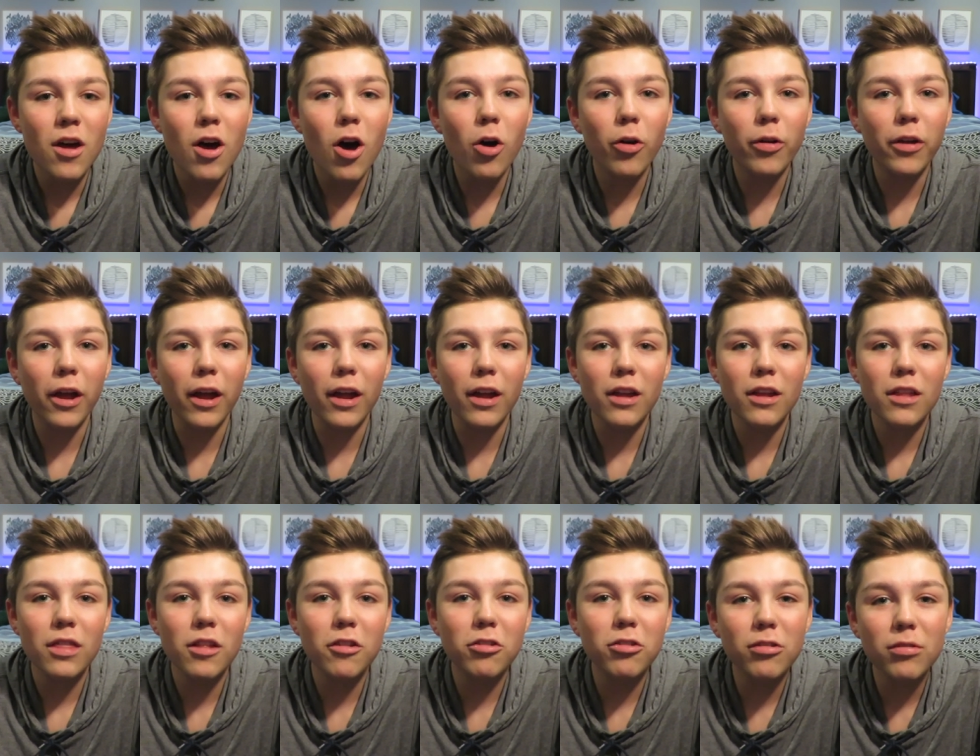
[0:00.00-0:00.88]
okay,
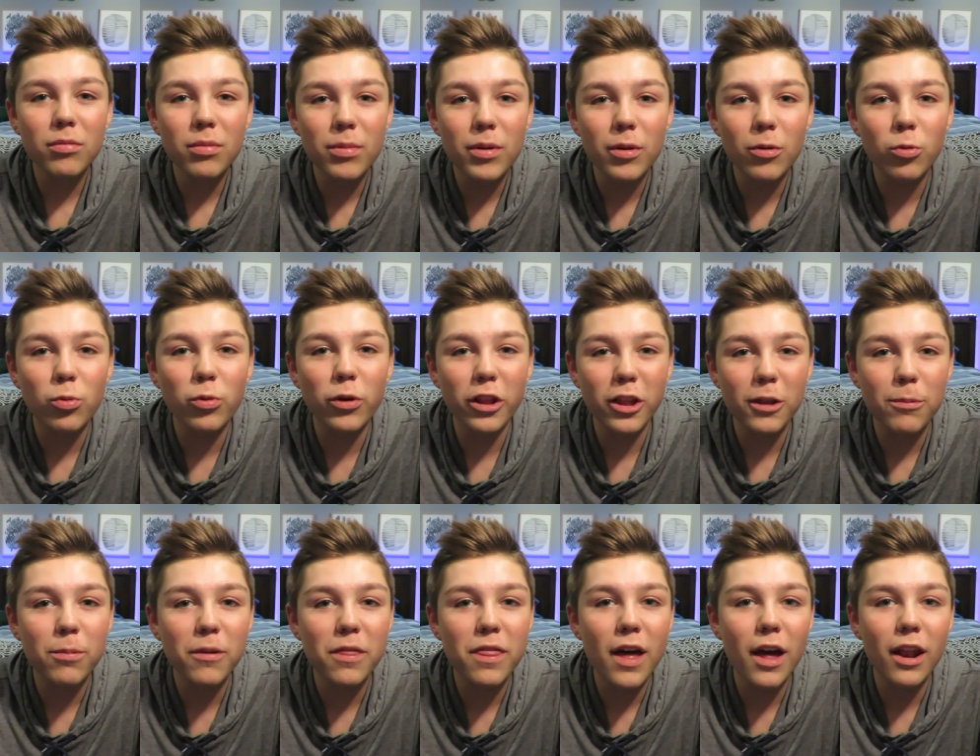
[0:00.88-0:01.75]
this was gonna be really
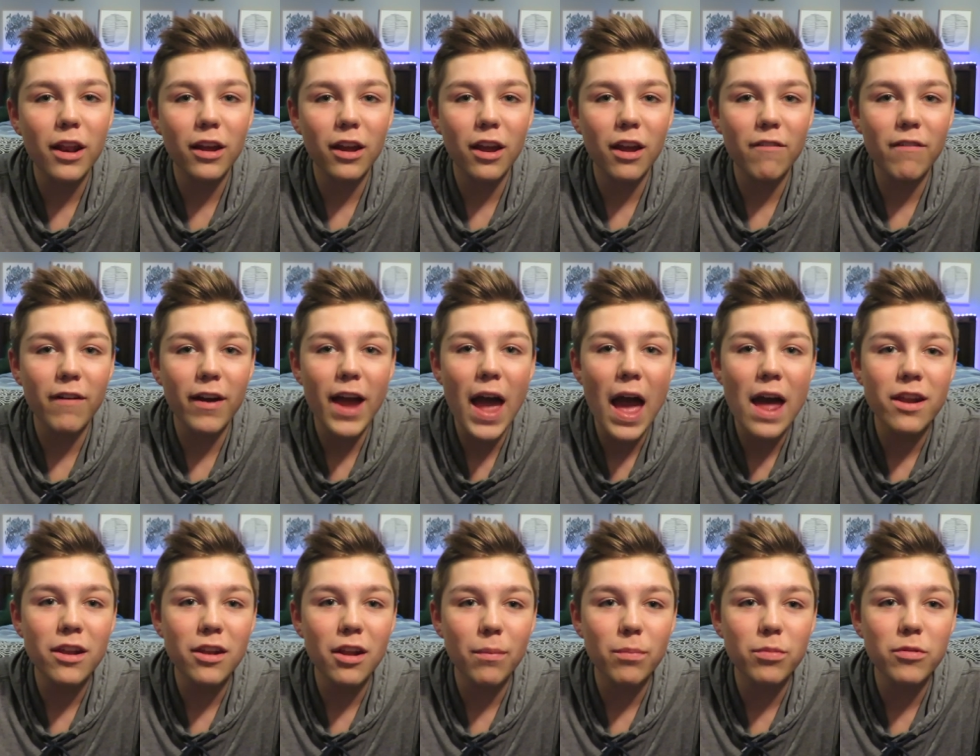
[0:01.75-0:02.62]
pathetic if I
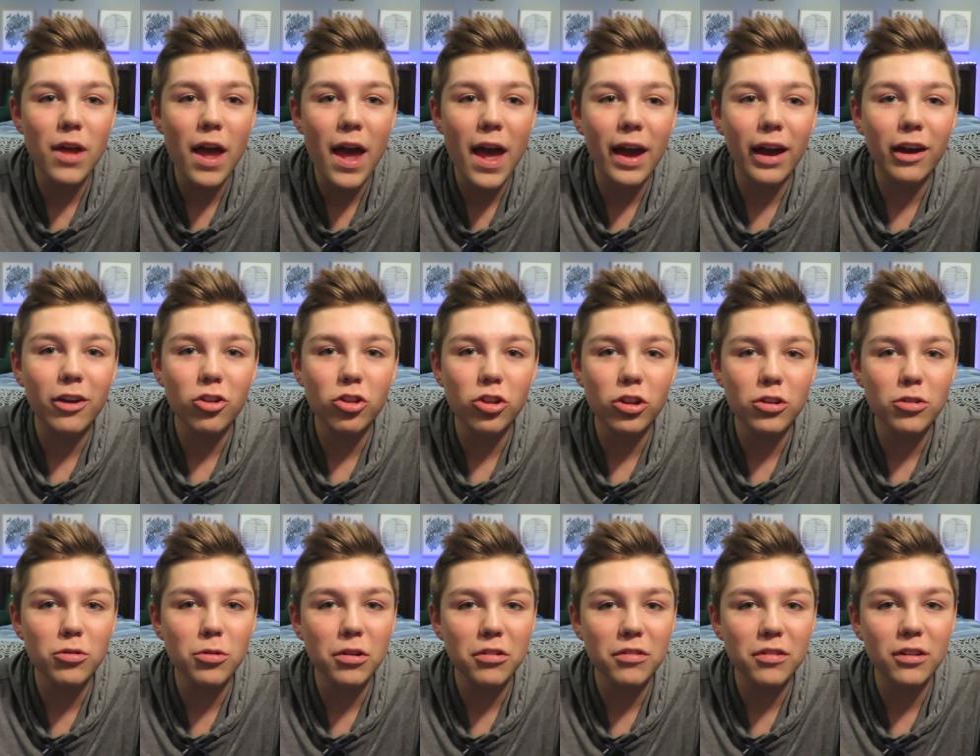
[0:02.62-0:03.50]
end up actually
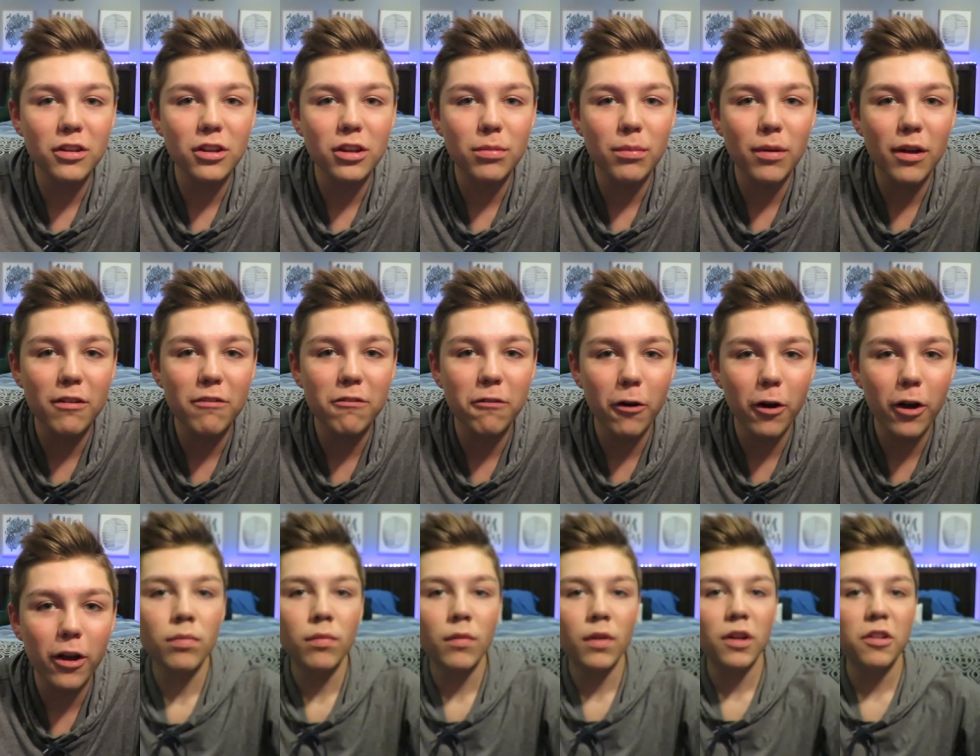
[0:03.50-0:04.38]
doing something to my
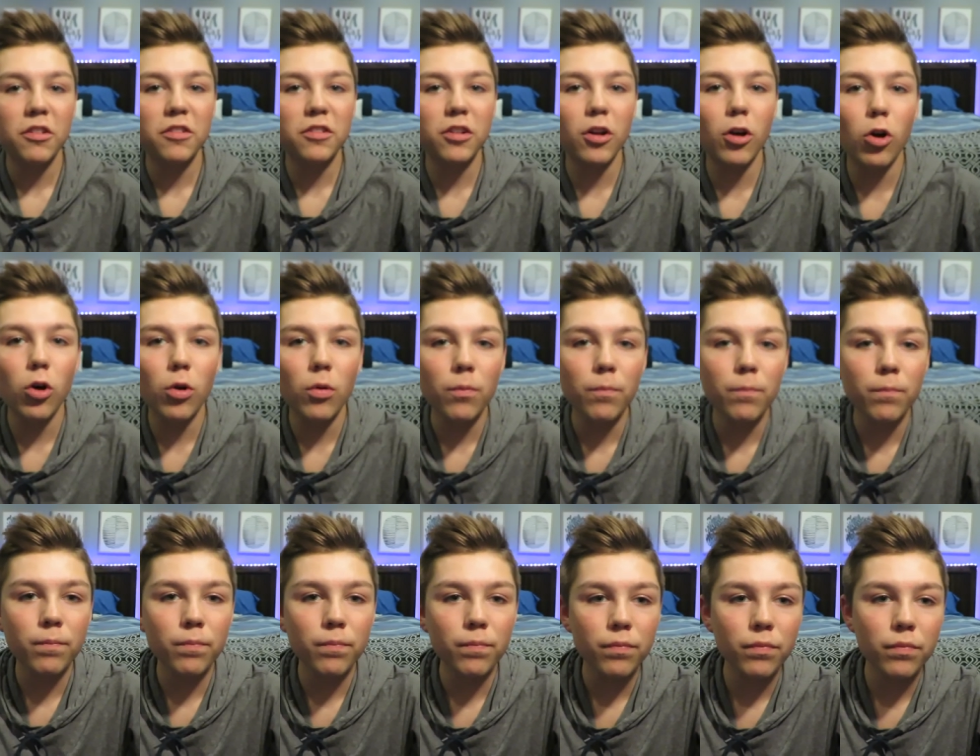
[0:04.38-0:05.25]
foot. So,
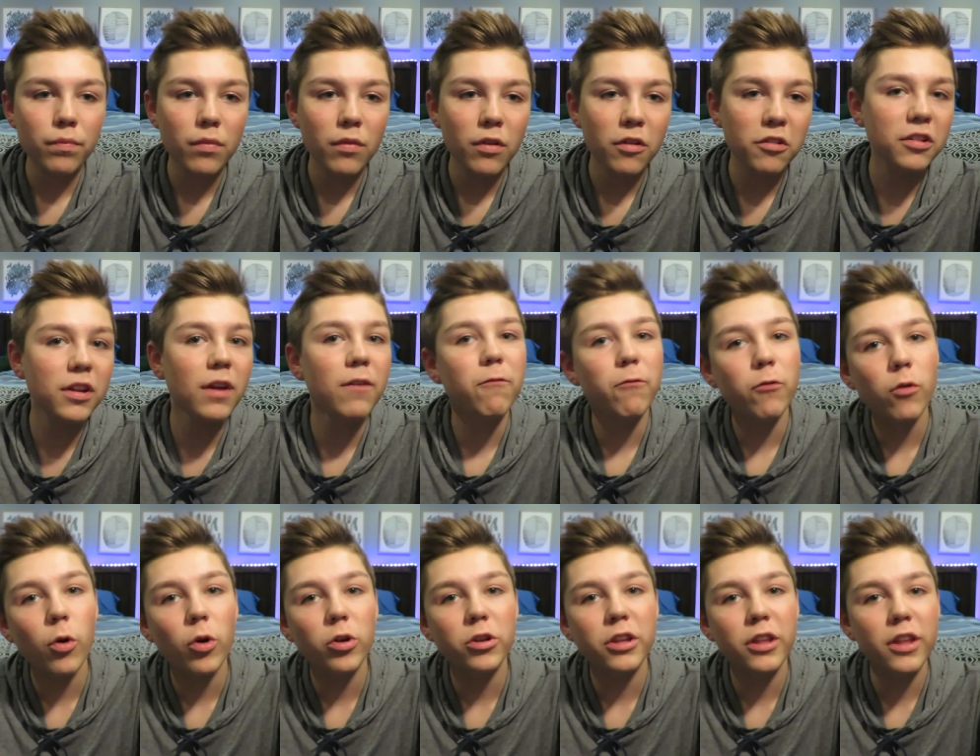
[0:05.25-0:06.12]
skip
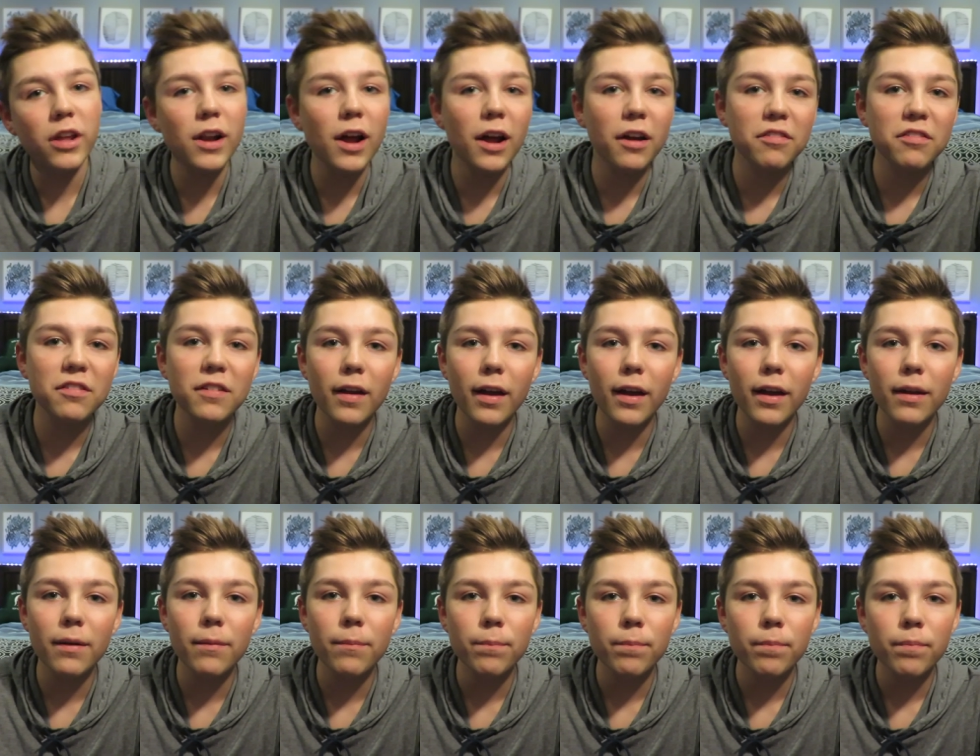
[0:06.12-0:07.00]
forward to the next
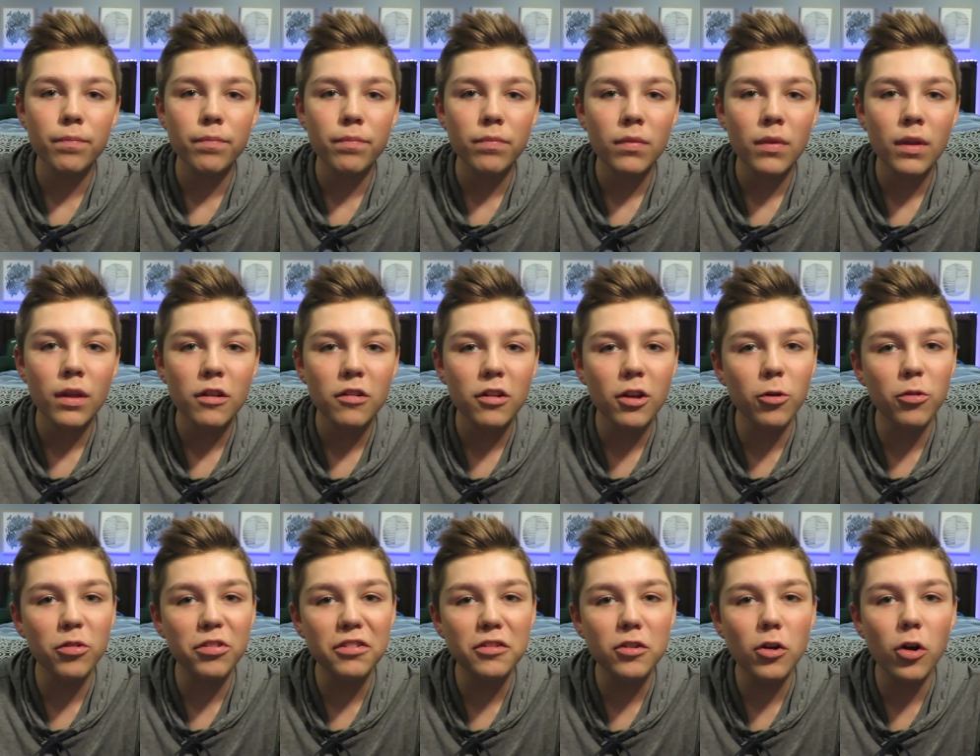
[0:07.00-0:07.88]
day. It
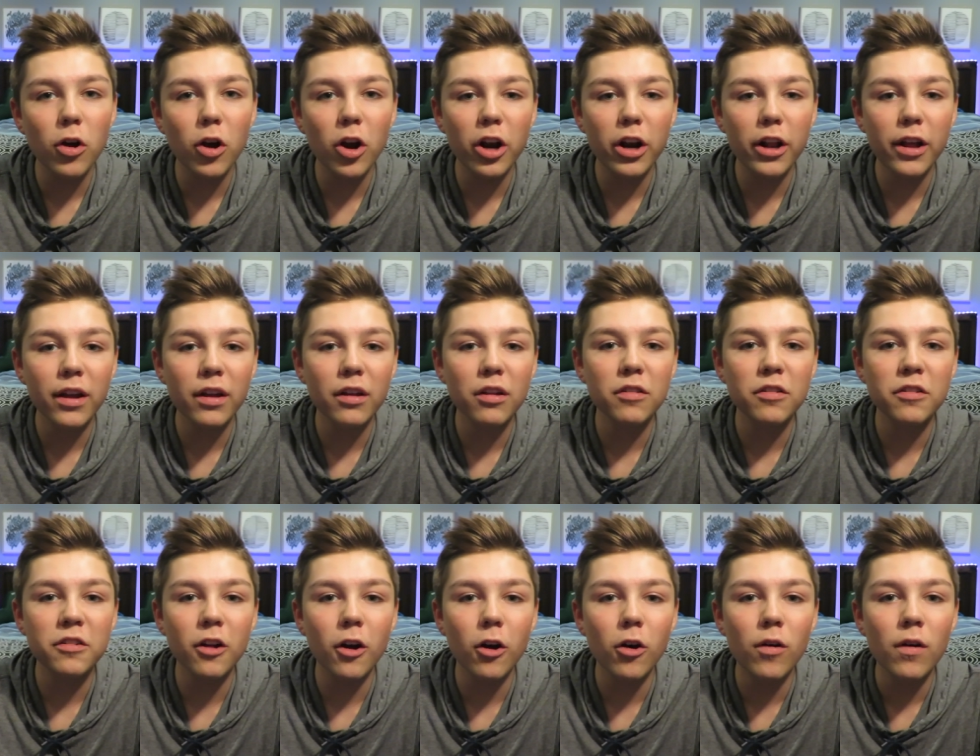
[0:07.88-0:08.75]
was still hurting,
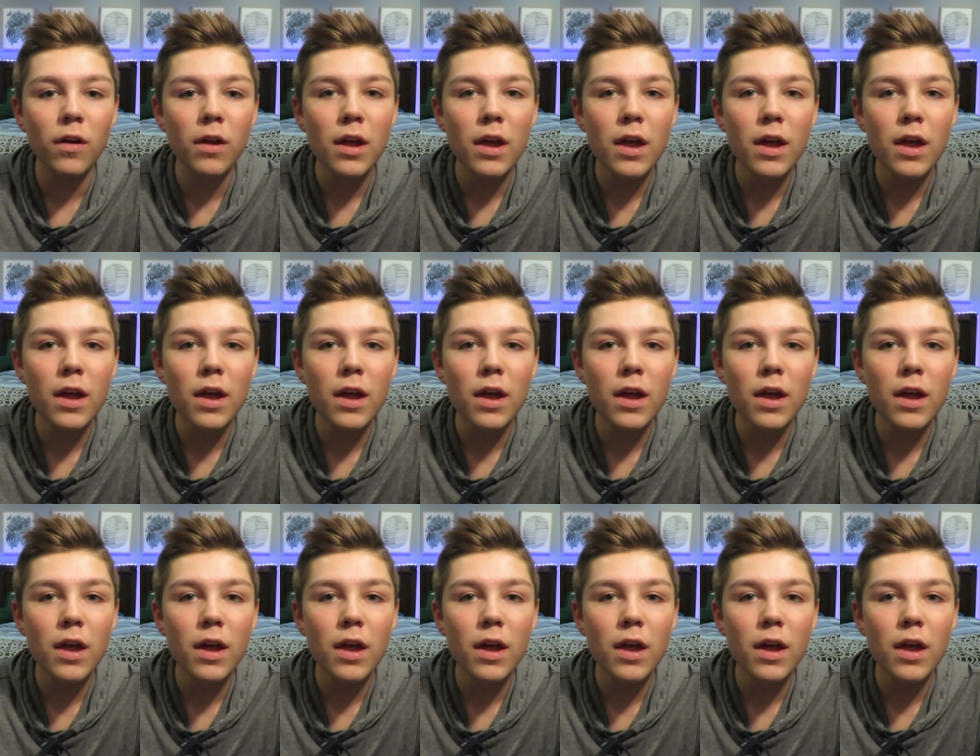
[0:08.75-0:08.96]
so